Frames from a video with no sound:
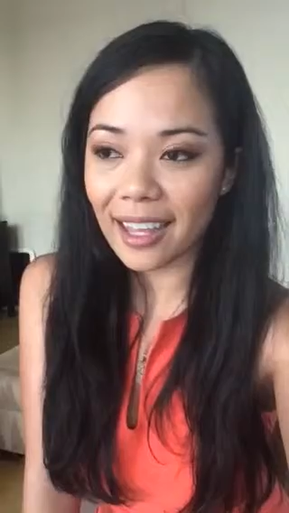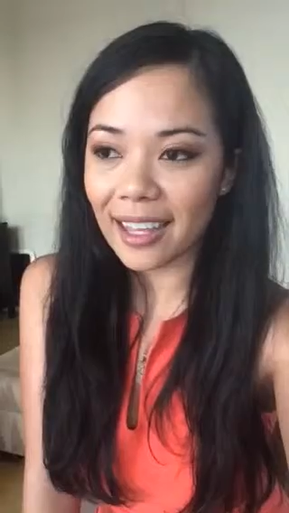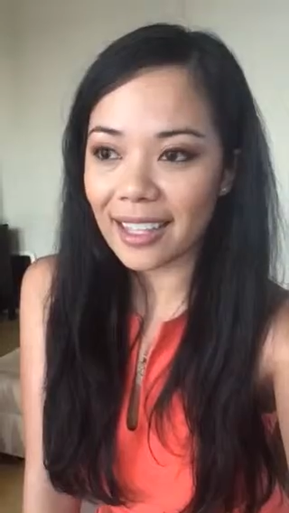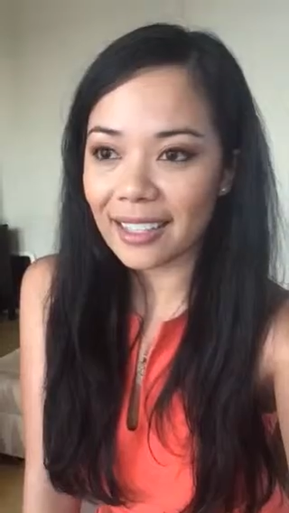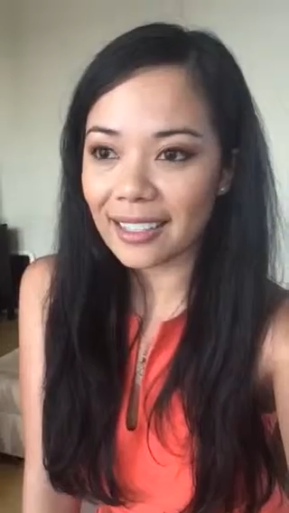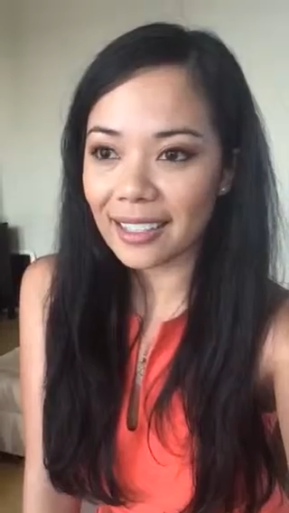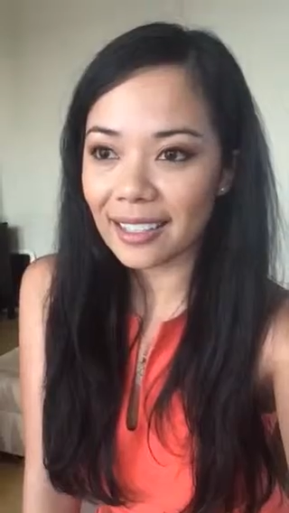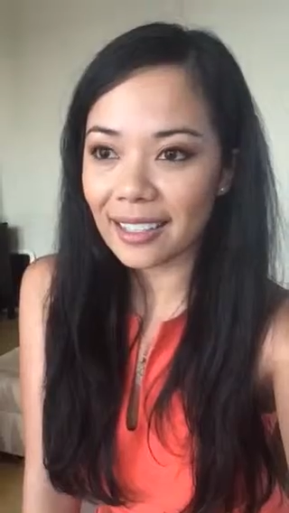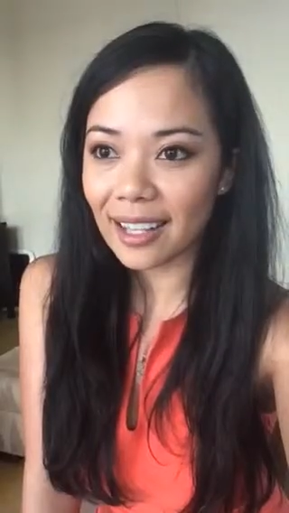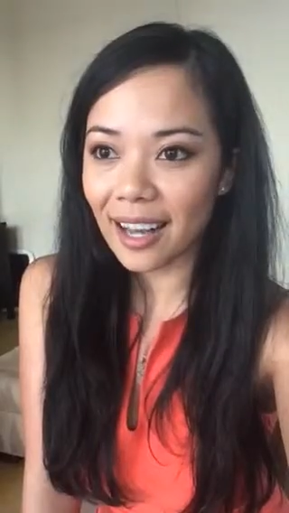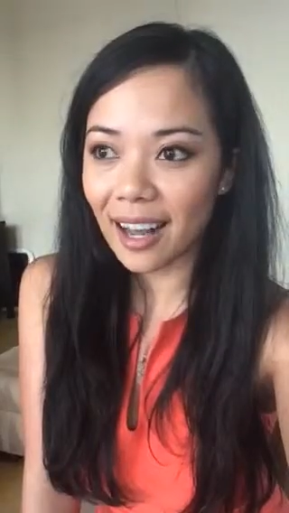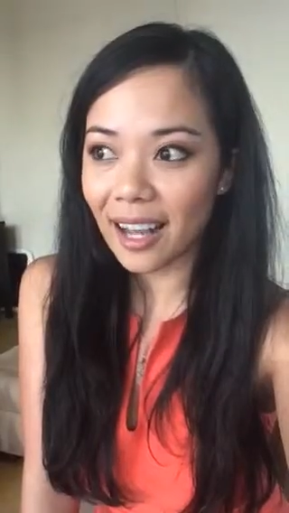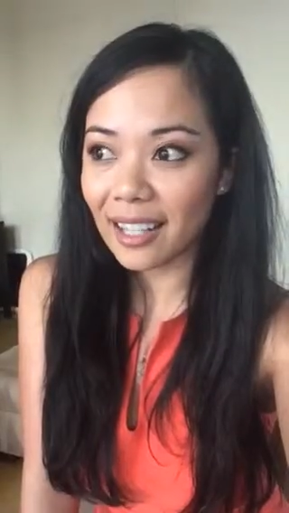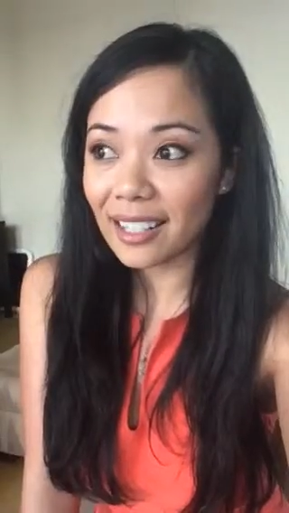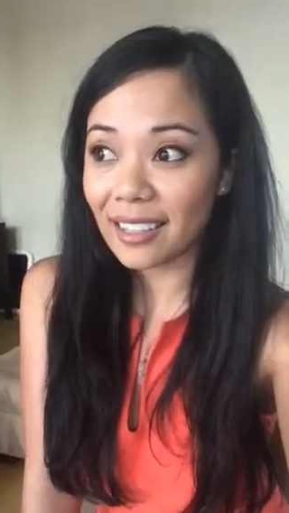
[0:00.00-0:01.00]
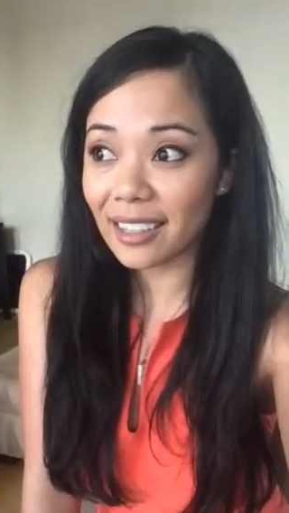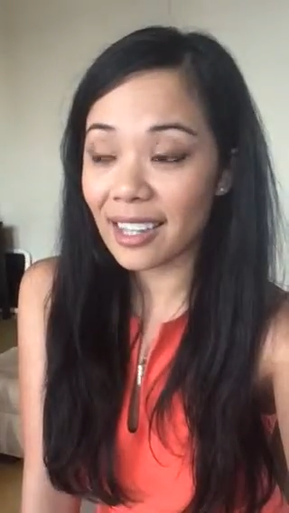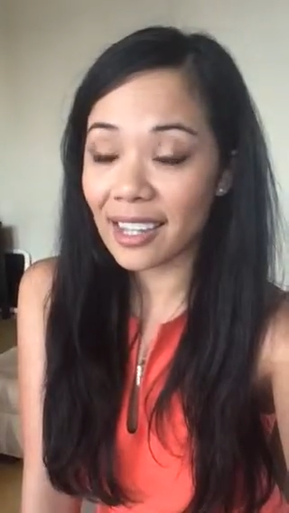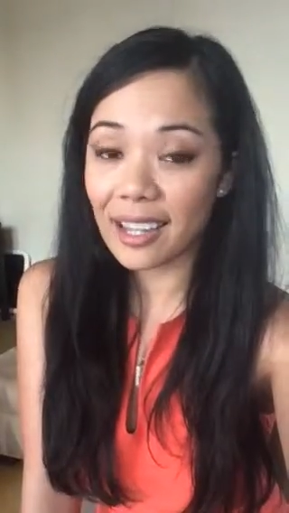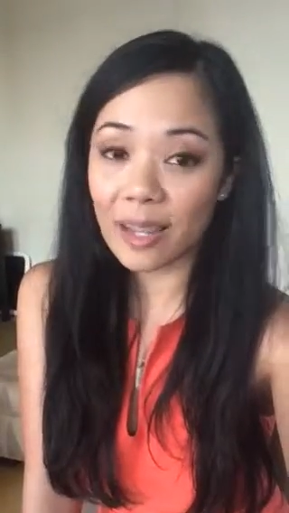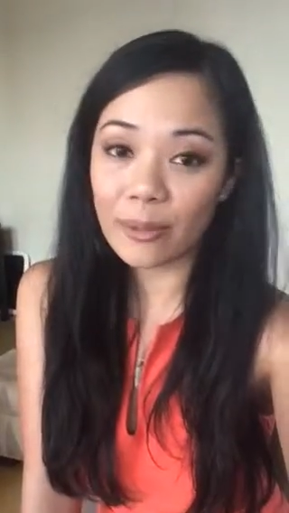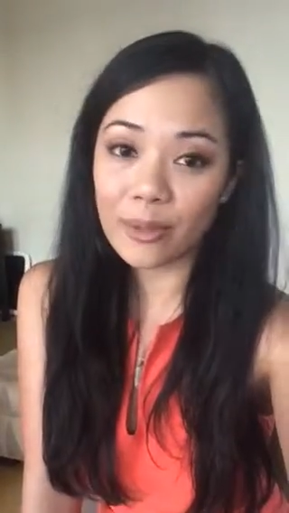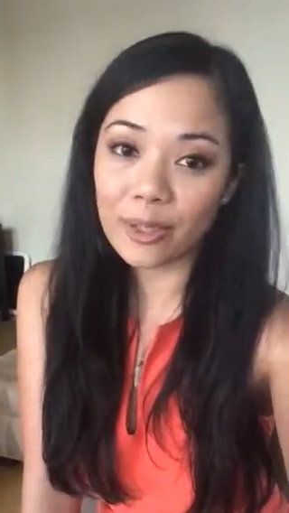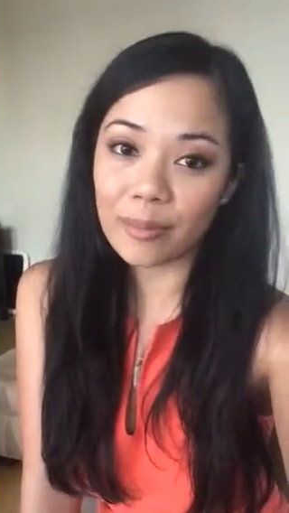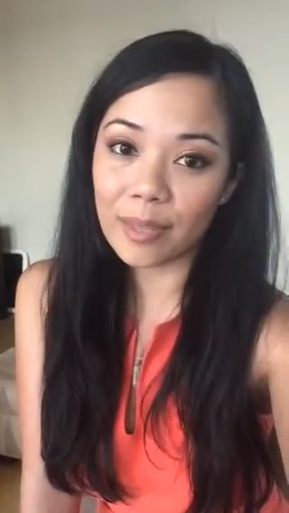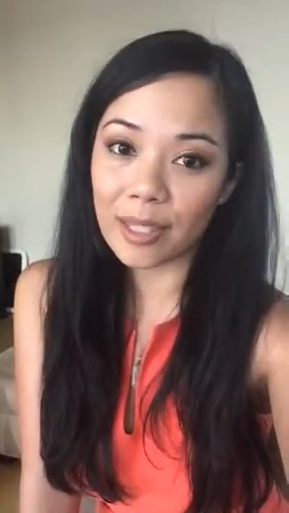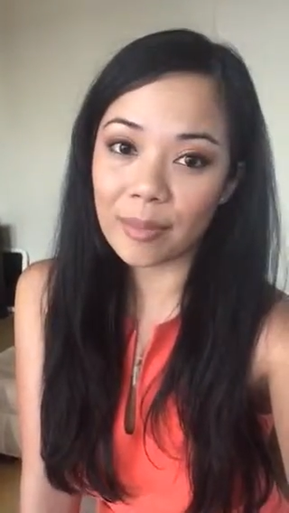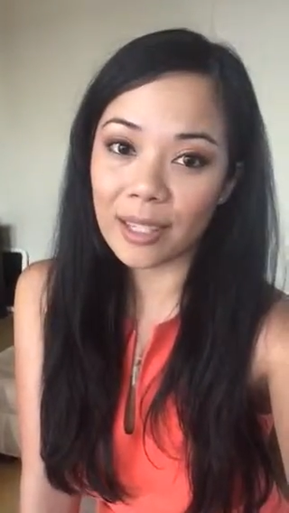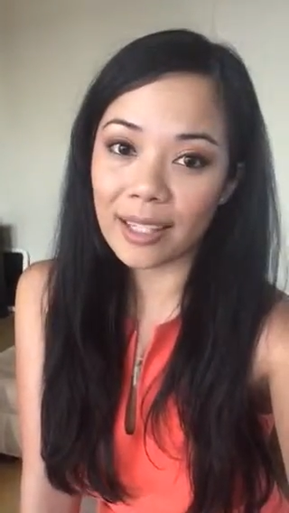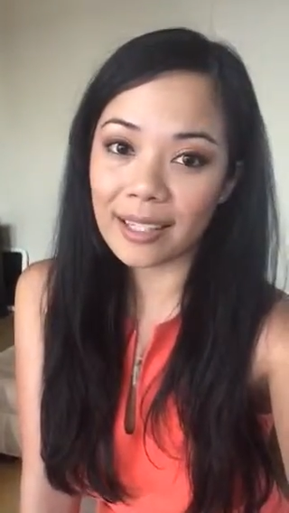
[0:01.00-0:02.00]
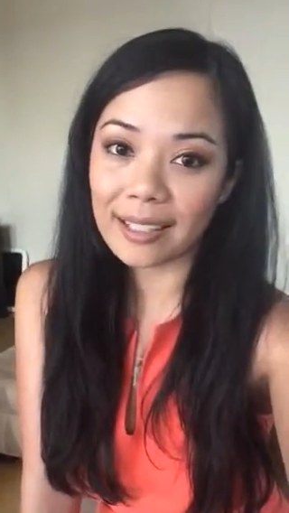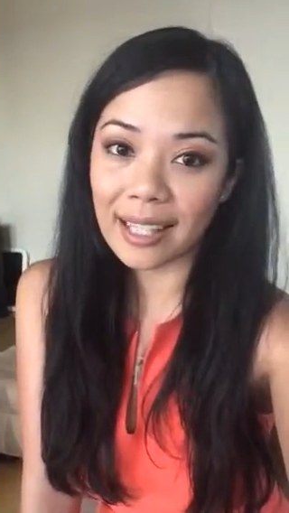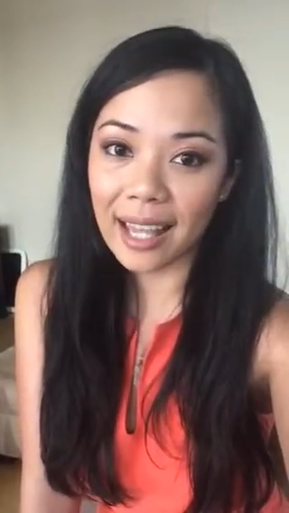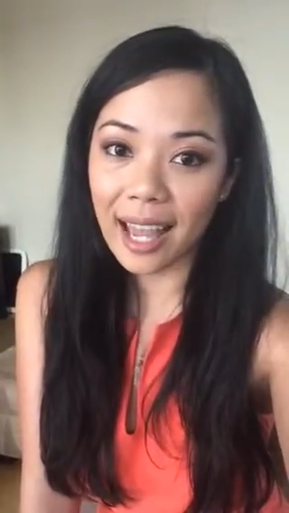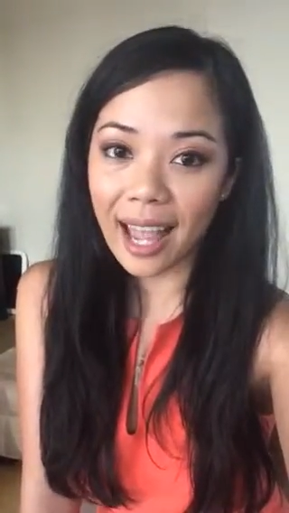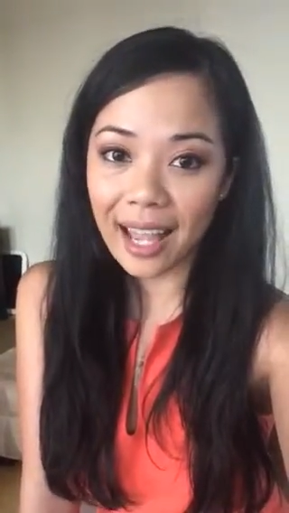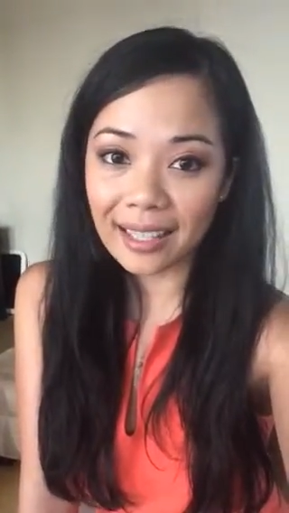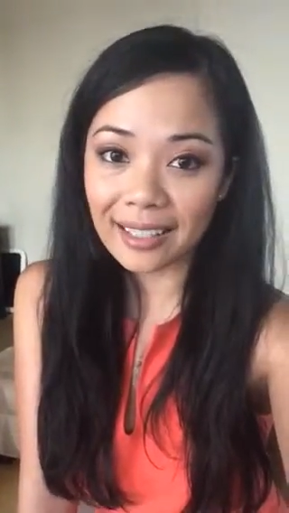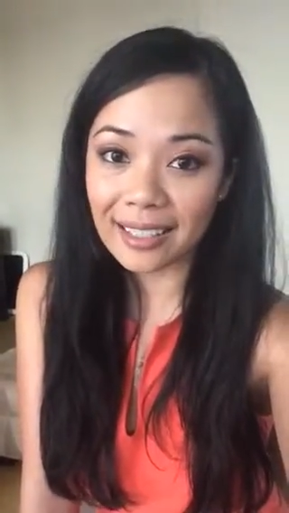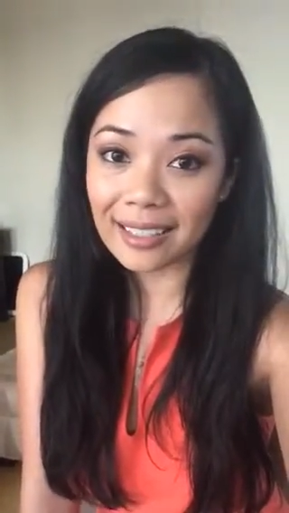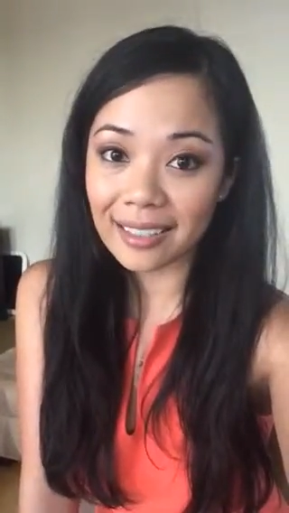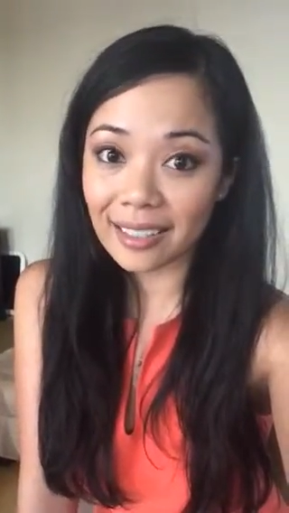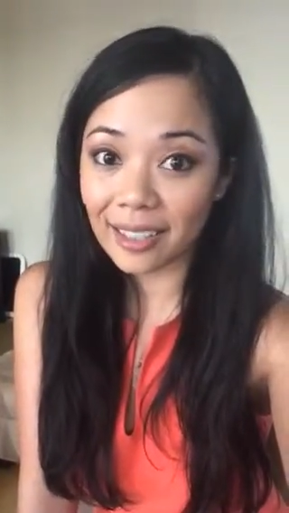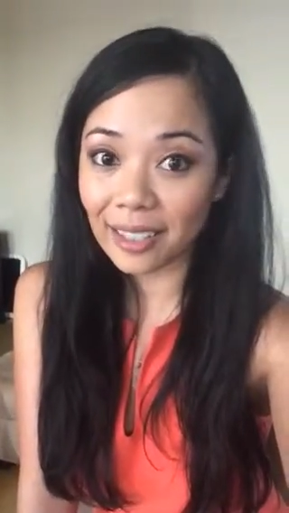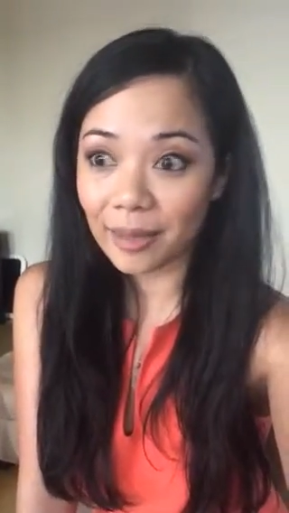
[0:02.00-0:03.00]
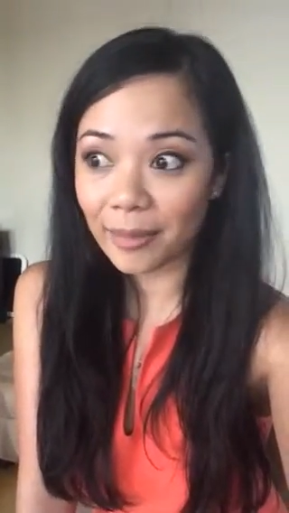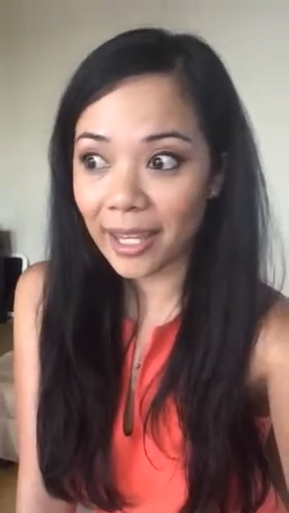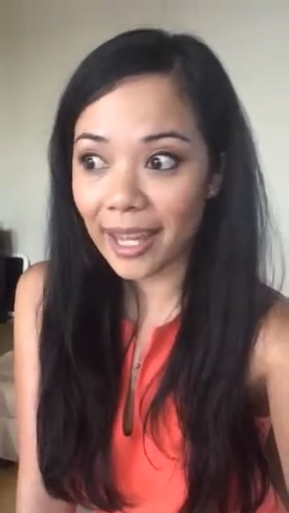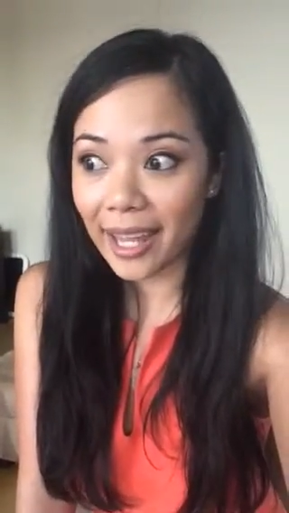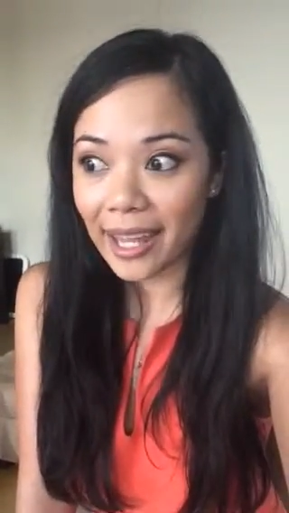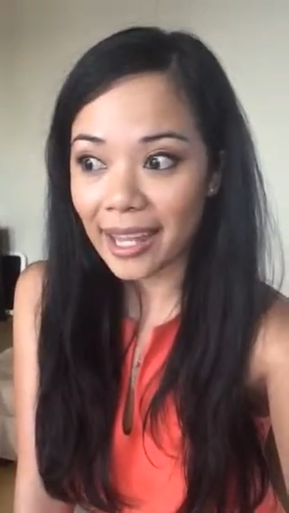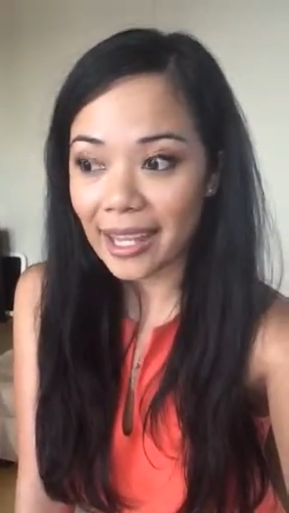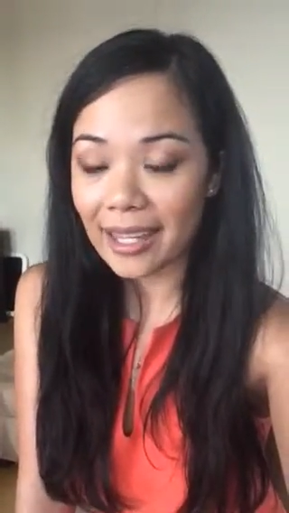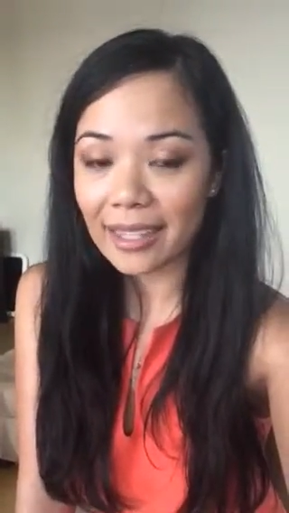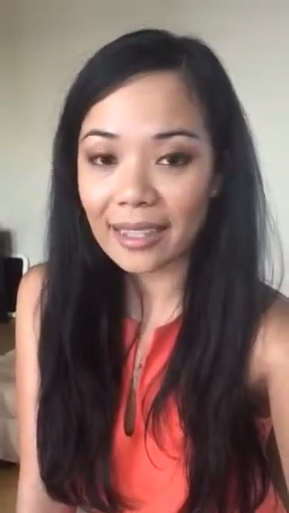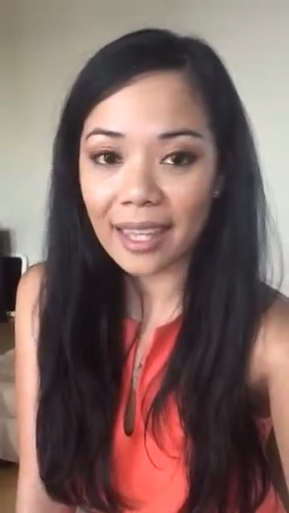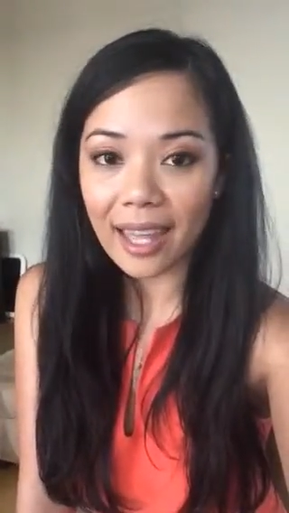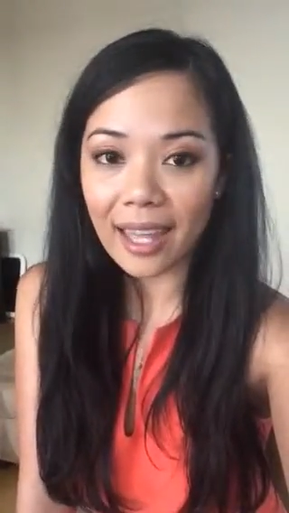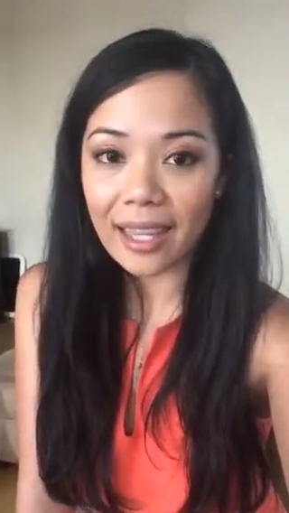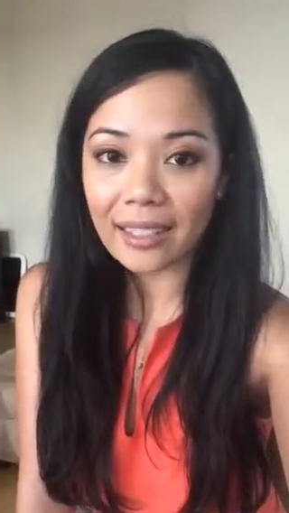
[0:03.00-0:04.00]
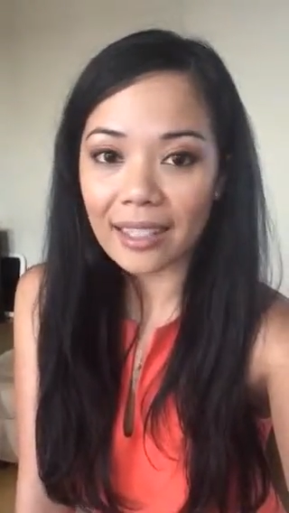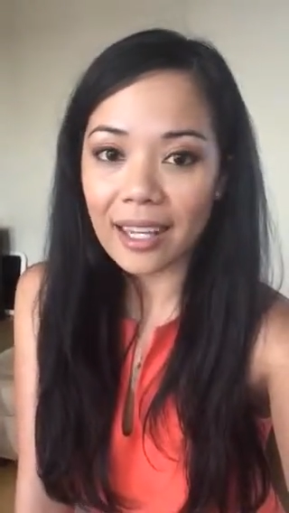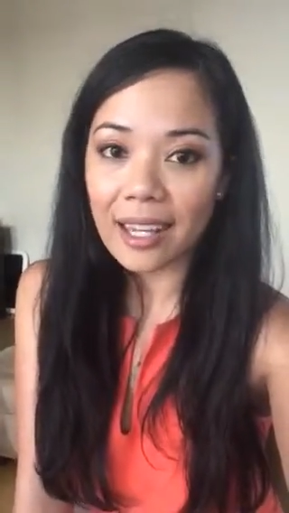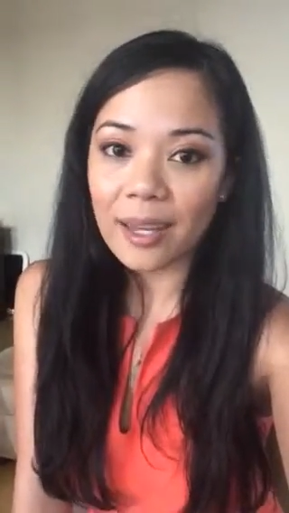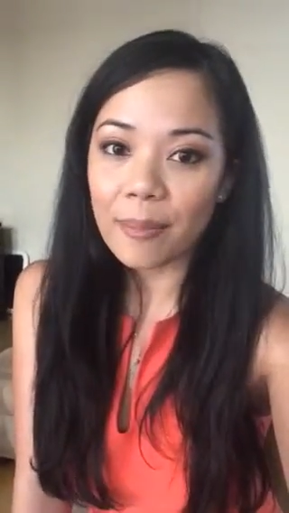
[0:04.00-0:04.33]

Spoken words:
and I didn't think I would be because I had it stuck in my head that